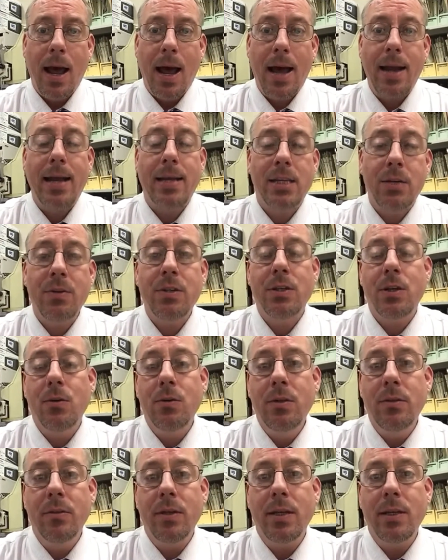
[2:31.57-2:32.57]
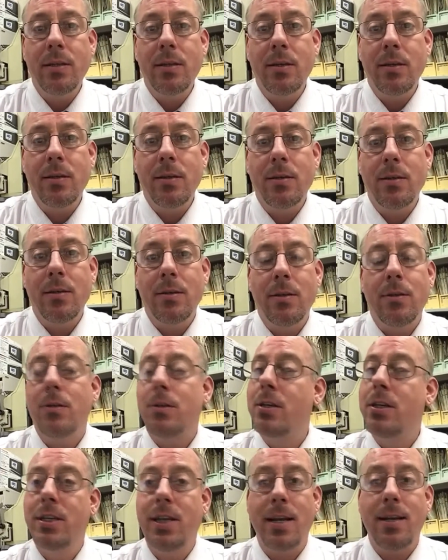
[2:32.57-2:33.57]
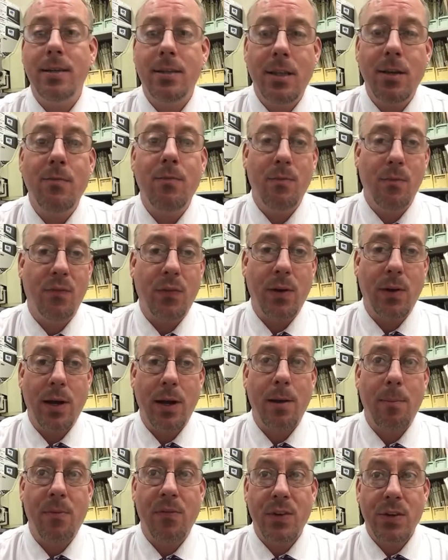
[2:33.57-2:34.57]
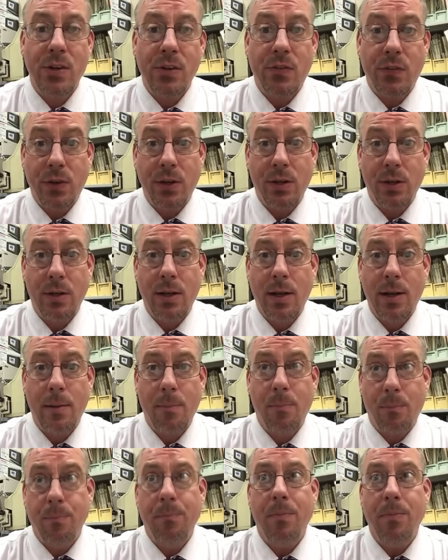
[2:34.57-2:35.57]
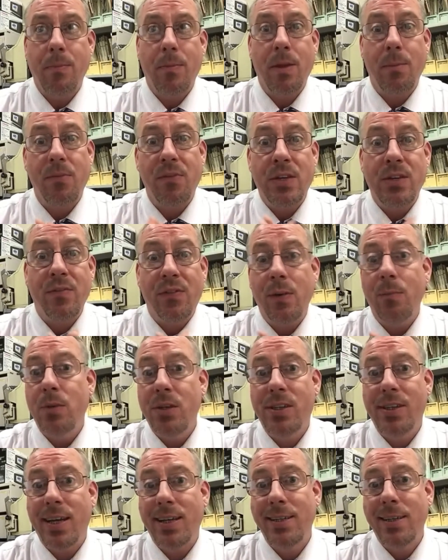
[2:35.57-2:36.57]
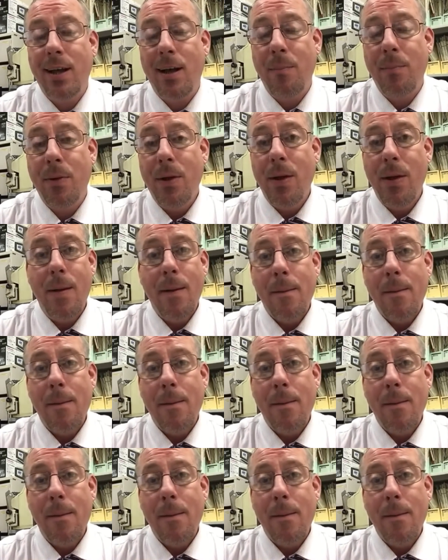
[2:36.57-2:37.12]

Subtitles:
And as a result of this, since the provision fund was set up,